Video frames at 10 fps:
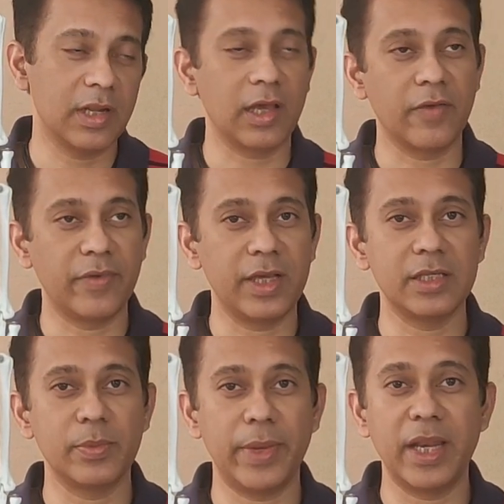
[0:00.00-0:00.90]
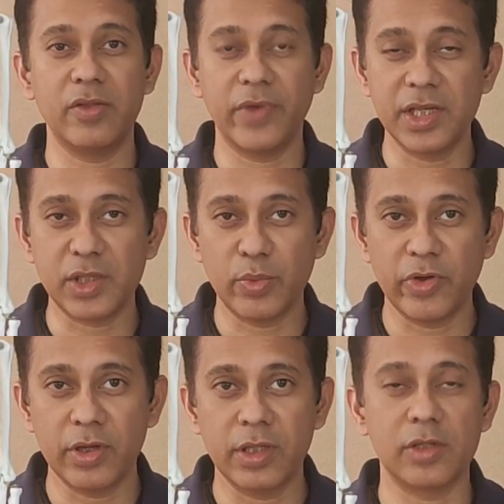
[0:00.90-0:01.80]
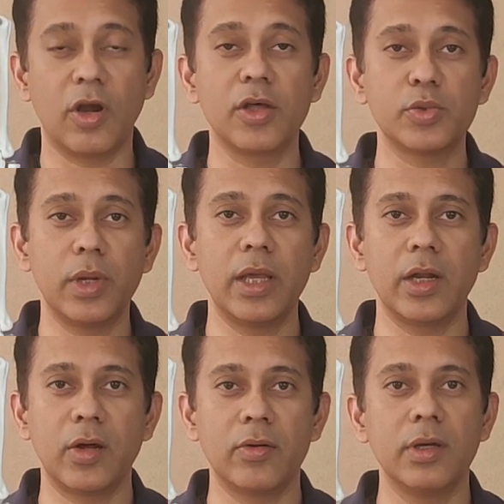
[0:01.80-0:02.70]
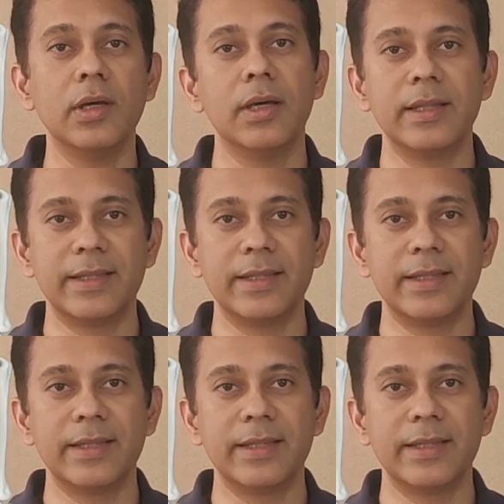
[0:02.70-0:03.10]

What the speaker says: Like if in case the pain is very severe, there's a lot of swelling around,